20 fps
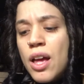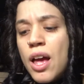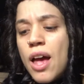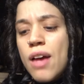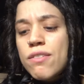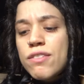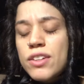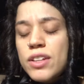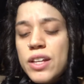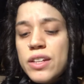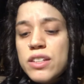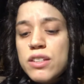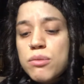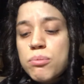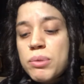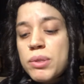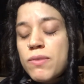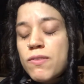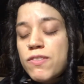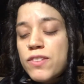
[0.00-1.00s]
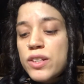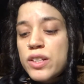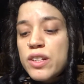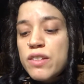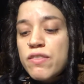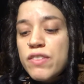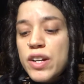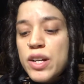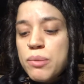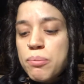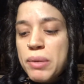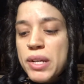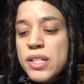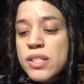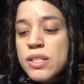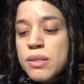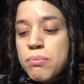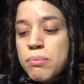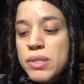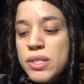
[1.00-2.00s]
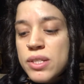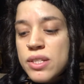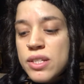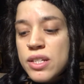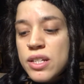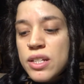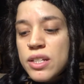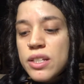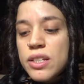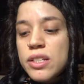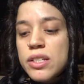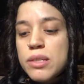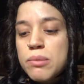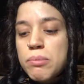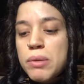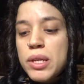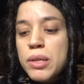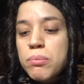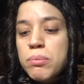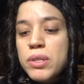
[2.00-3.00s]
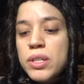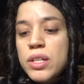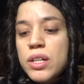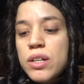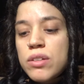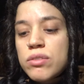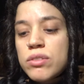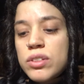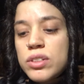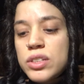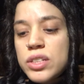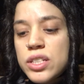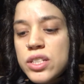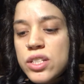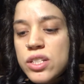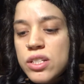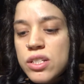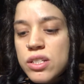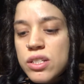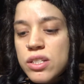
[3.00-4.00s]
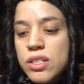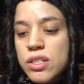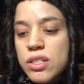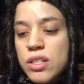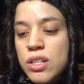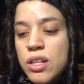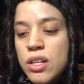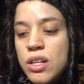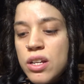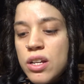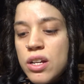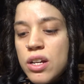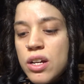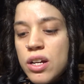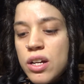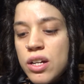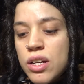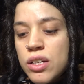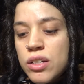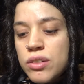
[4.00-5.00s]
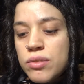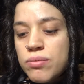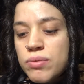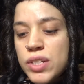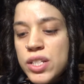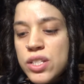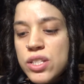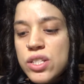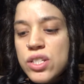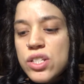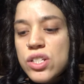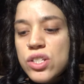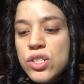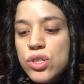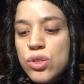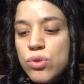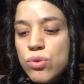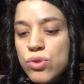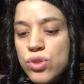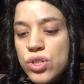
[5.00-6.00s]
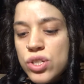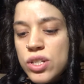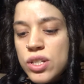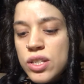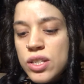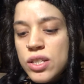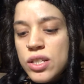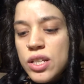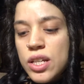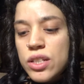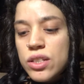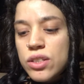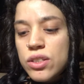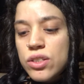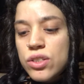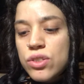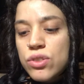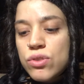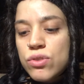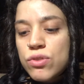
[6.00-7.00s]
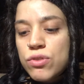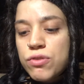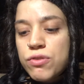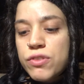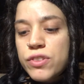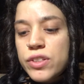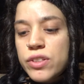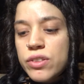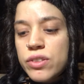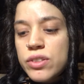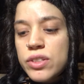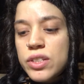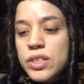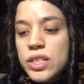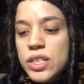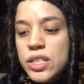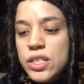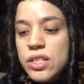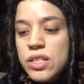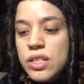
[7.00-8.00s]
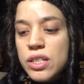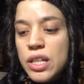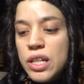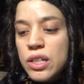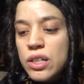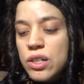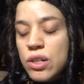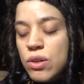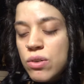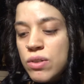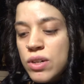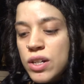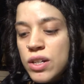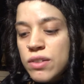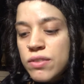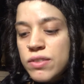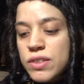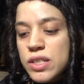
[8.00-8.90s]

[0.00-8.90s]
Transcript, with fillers: I feel like you've been feeling very pessimistic. This may be a religious um, institution that you feel the need to let go of.